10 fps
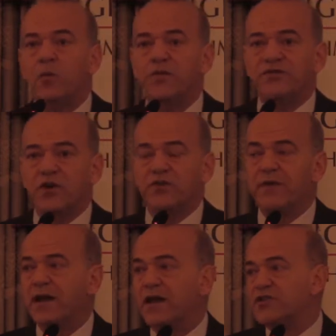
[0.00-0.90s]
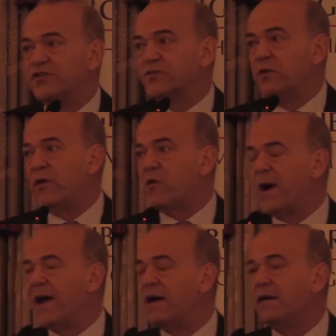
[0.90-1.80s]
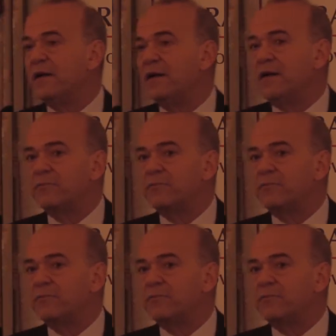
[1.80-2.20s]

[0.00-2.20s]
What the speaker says: with the token regulations, will require